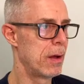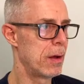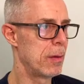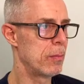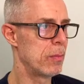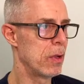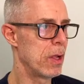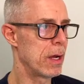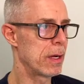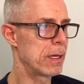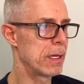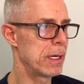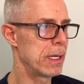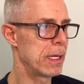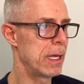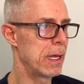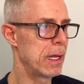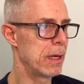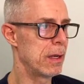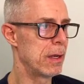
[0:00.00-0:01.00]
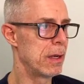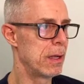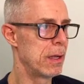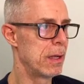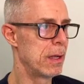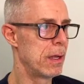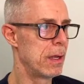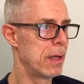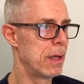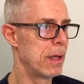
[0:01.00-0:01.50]
I'm blocking again.
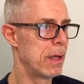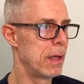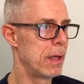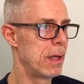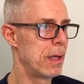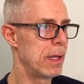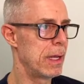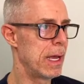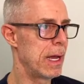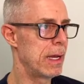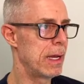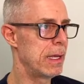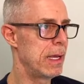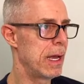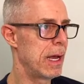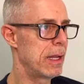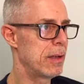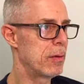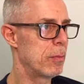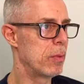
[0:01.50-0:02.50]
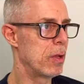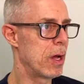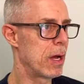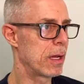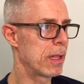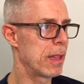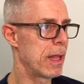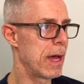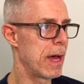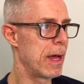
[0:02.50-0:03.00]
Yeah, he had to
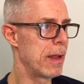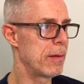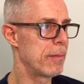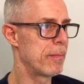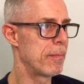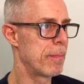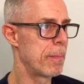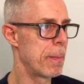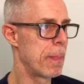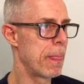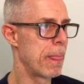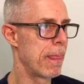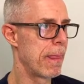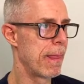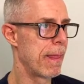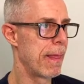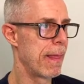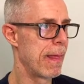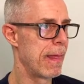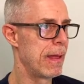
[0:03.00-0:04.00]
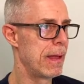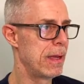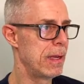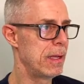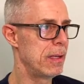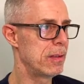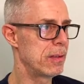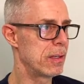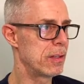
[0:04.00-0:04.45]
block that. He's